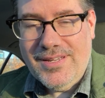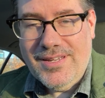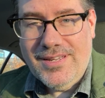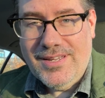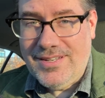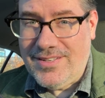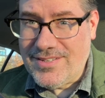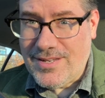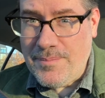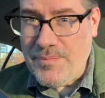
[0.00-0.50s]

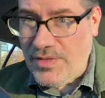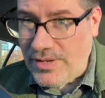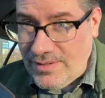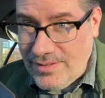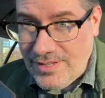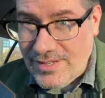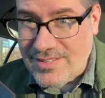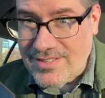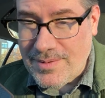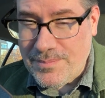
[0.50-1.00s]
It's
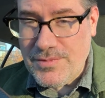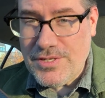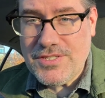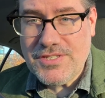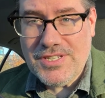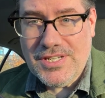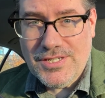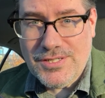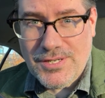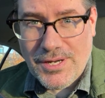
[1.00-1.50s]
something to
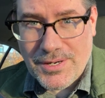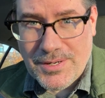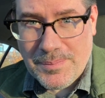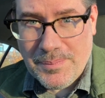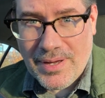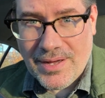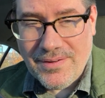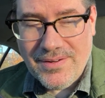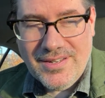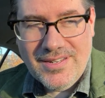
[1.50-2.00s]
see and talk
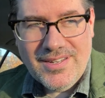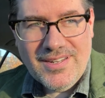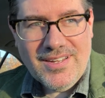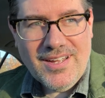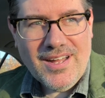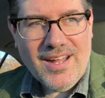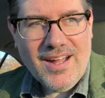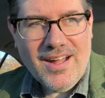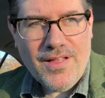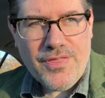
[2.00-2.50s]
about.
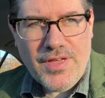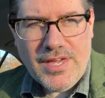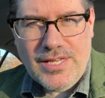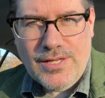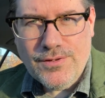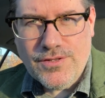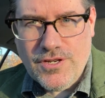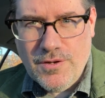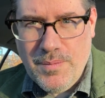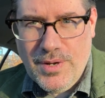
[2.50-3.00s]
Thank
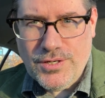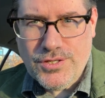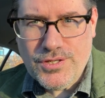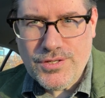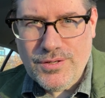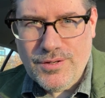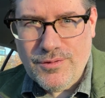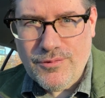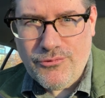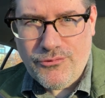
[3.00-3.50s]
you so
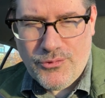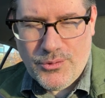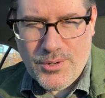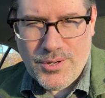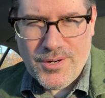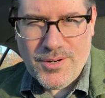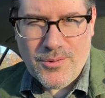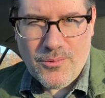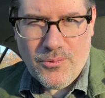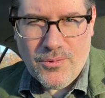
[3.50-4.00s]
much
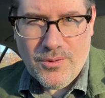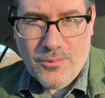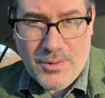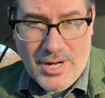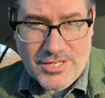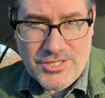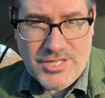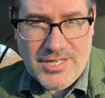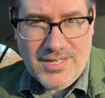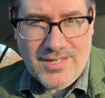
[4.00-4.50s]
for
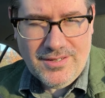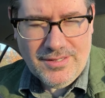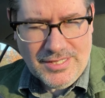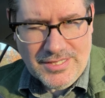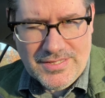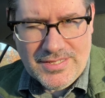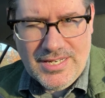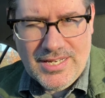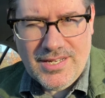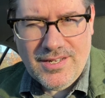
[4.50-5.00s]
watching,
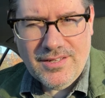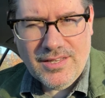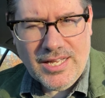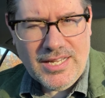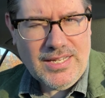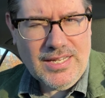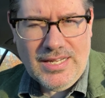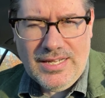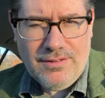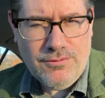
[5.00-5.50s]
listening,
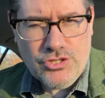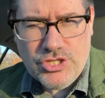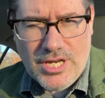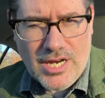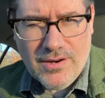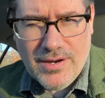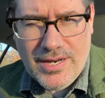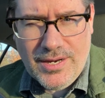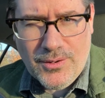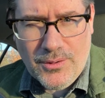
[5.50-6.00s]
liking,
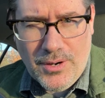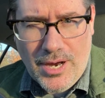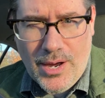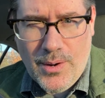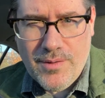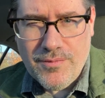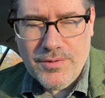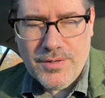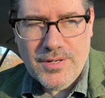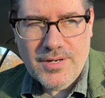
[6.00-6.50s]
sharing, or
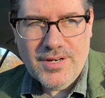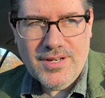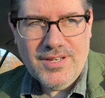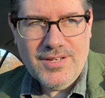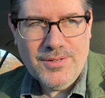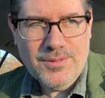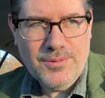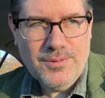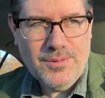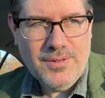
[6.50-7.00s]
however
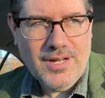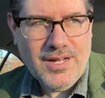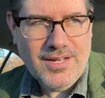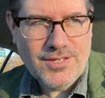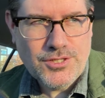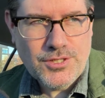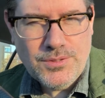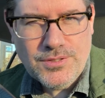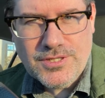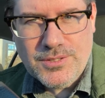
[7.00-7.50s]
you
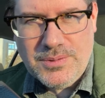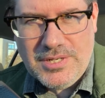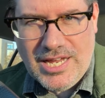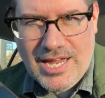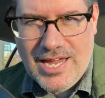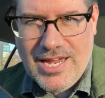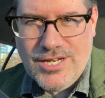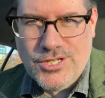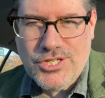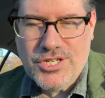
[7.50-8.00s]
choose to
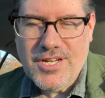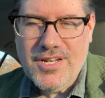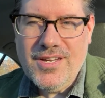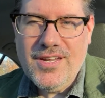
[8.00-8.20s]
engage.